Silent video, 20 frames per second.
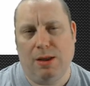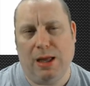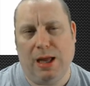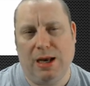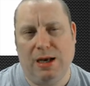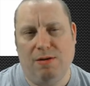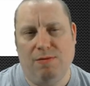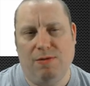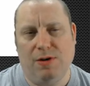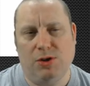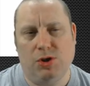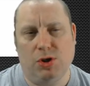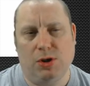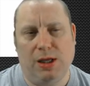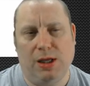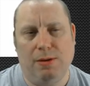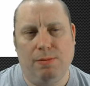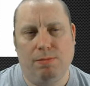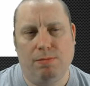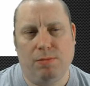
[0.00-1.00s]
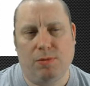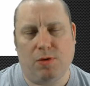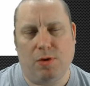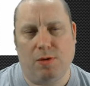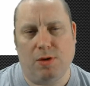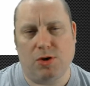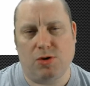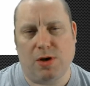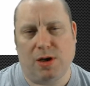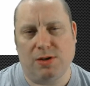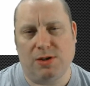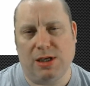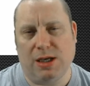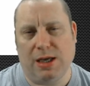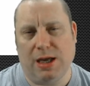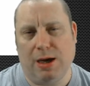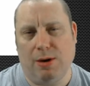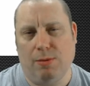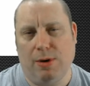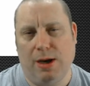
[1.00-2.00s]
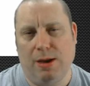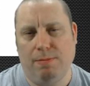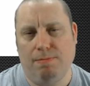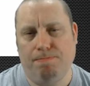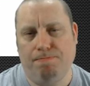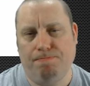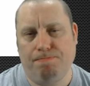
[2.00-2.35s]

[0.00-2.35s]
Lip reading: individually through the transit gateway,